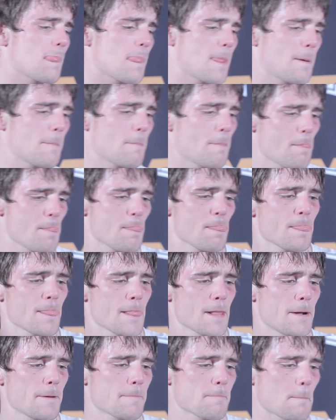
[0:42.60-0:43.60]
You're no
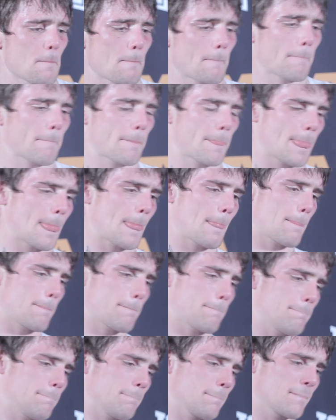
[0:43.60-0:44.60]
longer the, you
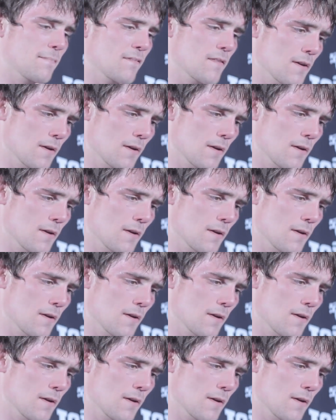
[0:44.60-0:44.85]
know, the